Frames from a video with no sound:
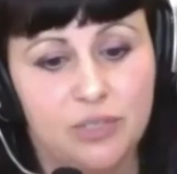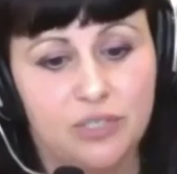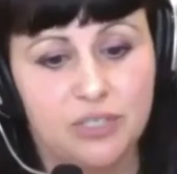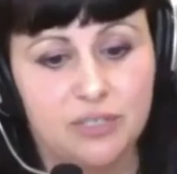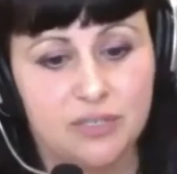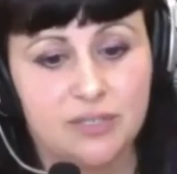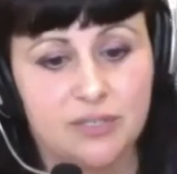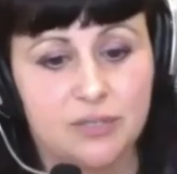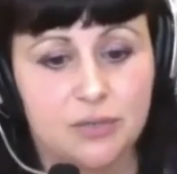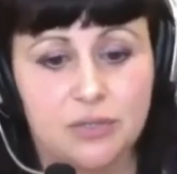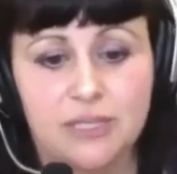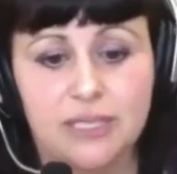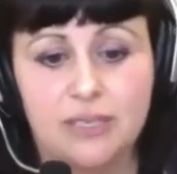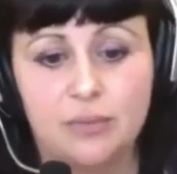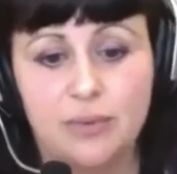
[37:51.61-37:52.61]
which is
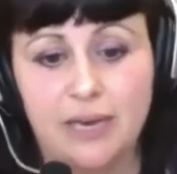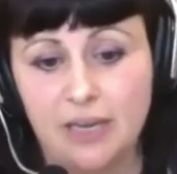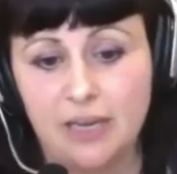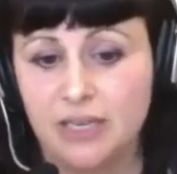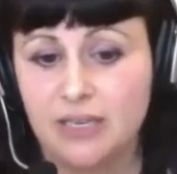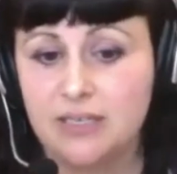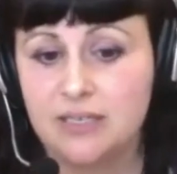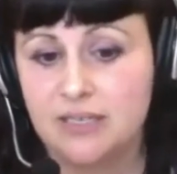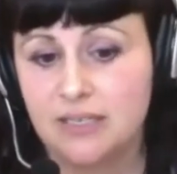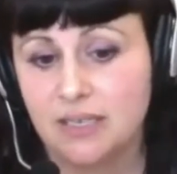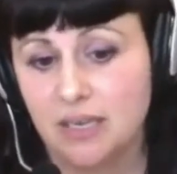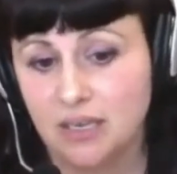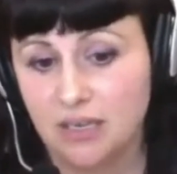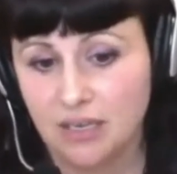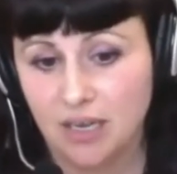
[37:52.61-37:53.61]

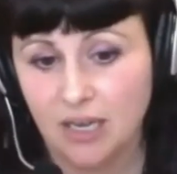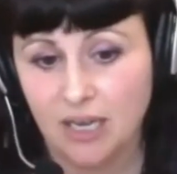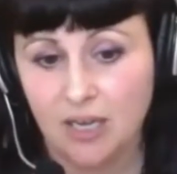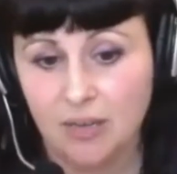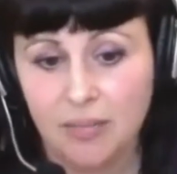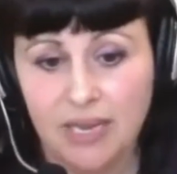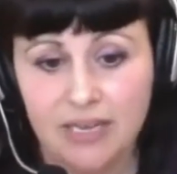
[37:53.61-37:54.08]
surlyramics.com,